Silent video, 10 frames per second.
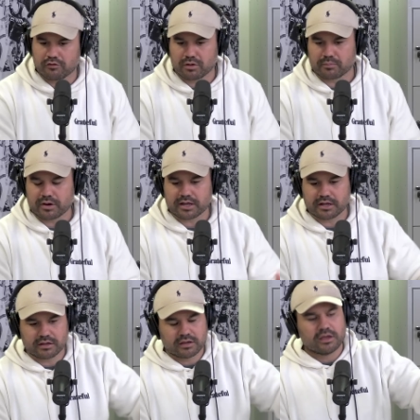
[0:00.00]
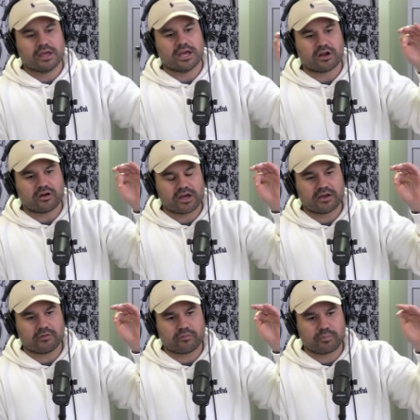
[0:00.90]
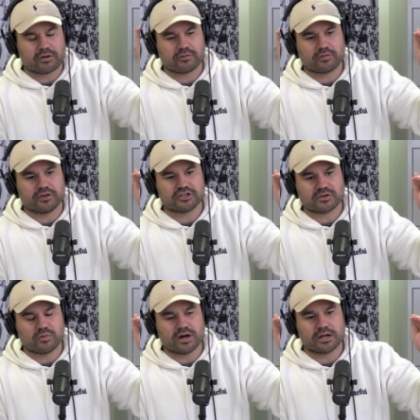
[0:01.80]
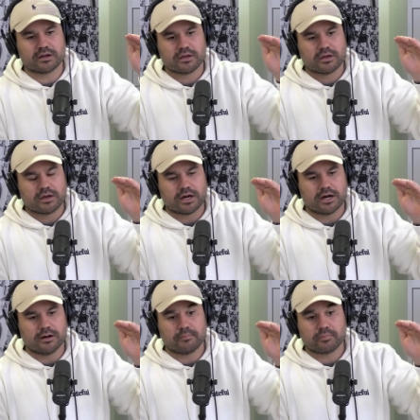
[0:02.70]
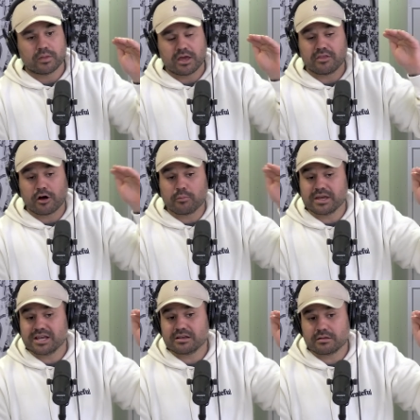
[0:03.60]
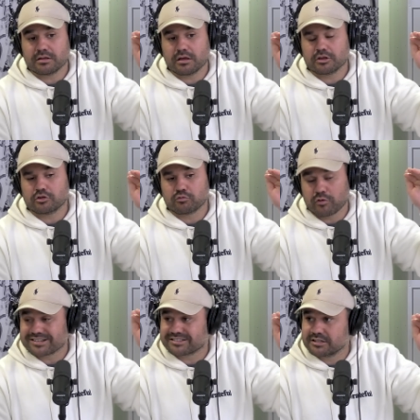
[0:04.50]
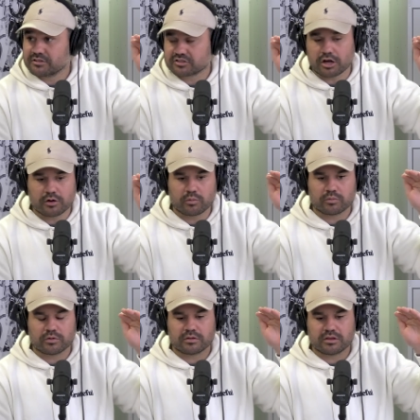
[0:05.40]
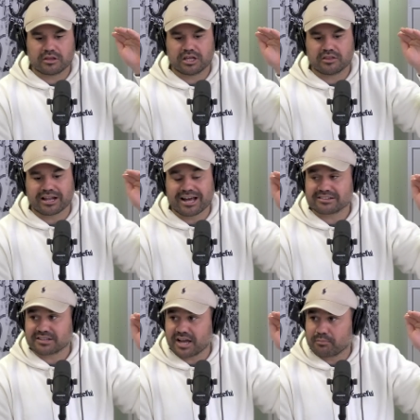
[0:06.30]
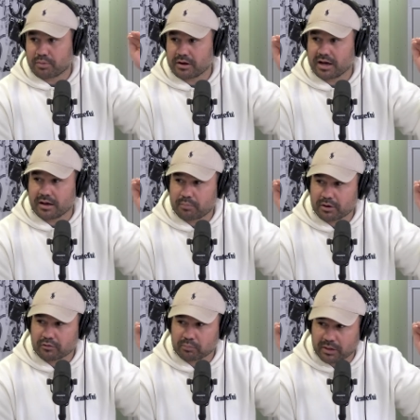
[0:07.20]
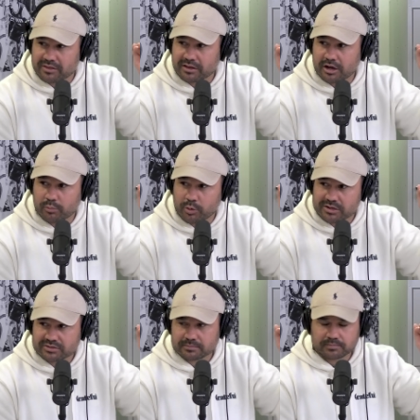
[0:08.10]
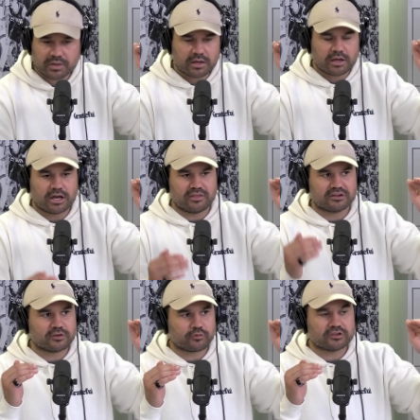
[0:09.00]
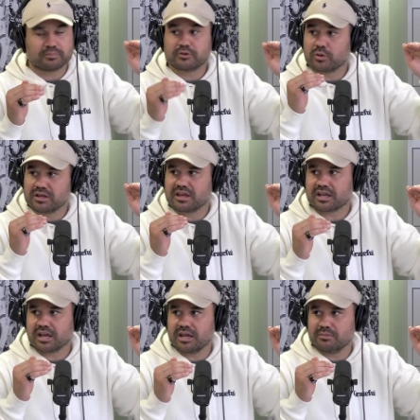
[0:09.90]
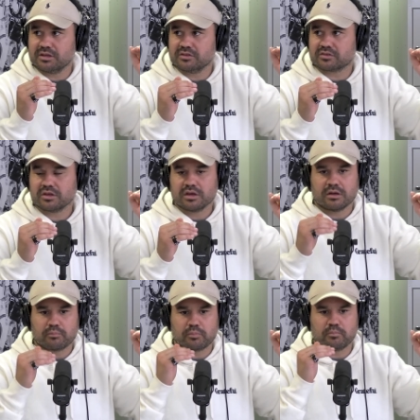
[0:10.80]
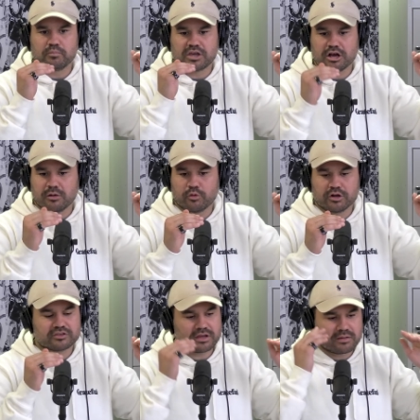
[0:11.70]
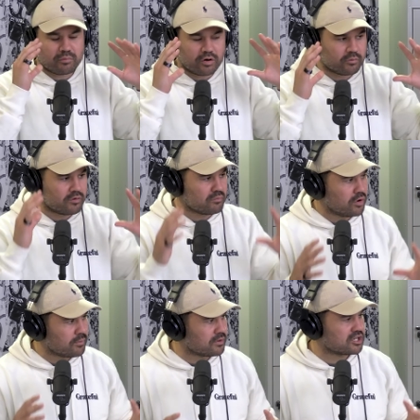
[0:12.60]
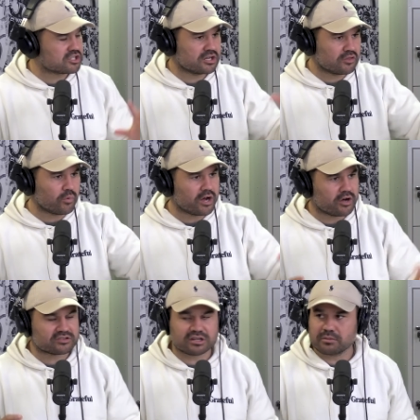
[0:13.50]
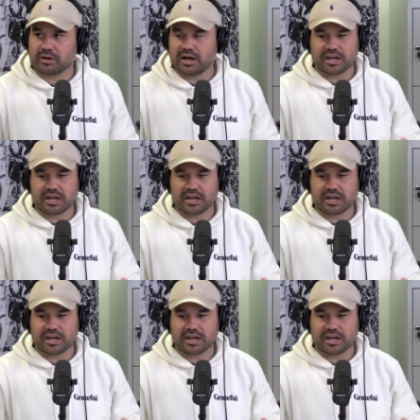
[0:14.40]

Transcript: with my bracket, and I'll have Penrith finishing one, and they'll be rested. So in the last game, Penrith play the Cowboys, and the difference between that game is. Cowboys, with my prediction and the way I see it playing out...